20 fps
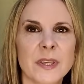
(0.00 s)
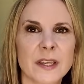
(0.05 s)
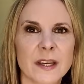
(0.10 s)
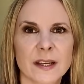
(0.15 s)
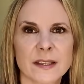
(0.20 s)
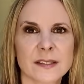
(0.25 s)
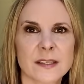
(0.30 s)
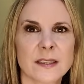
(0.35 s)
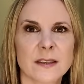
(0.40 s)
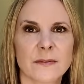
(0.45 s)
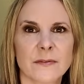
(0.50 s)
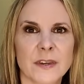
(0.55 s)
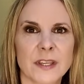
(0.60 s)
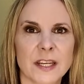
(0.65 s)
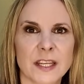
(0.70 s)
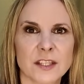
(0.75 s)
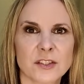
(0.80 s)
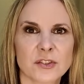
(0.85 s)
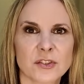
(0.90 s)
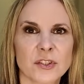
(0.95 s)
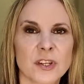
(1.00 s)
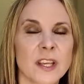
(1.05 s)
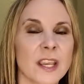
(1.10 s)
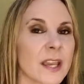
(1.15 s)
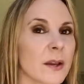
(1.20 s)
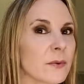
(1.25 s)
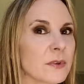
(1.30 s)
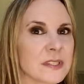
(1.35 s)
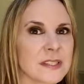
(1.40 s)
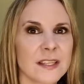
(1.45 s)
because of the finish.
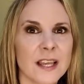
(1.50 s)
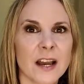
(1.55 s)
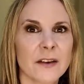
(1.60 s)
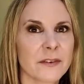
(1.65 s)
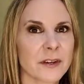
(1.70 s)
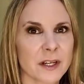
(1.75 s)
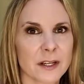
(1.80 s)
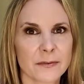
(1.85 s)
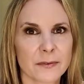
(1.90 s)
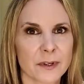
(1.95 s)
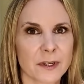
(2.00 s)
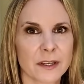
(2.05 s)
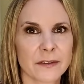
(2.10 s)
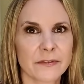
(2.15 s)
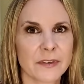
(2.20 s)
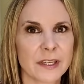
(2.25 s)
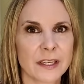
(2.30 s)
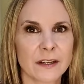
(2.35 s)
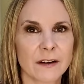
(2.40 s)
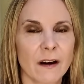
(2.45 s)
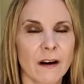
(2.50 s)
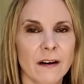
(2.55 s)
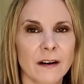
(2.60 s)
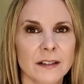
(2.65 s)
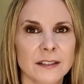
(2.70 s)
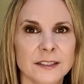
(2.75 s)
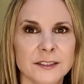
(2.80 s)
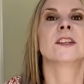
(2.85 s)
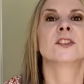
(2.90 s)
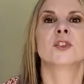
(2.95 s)
It was not very forgiving at
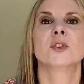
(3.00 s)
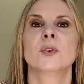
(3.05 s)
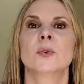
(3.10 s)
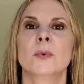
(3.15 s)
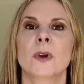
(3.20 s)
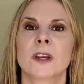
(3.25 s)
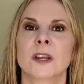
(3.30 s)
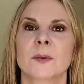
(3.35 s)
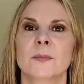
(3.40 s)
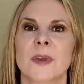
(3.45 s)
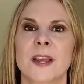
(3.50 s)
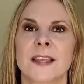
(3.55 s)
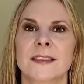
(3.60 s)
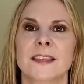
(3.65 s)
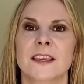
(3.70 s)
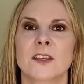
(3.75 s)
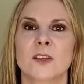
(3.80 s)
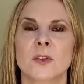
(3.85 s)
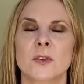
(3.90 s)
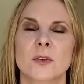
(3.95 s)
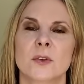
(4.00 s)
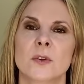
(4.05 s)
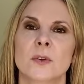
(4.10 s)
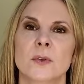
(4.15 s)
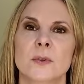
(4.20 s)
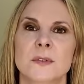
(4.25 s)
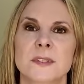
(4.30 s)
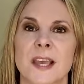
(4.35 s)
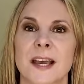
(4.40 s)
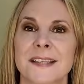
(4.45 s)
all. I do recommend that you
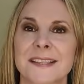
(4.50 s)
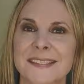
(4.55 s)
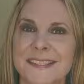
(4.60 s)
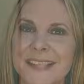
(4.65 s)
use a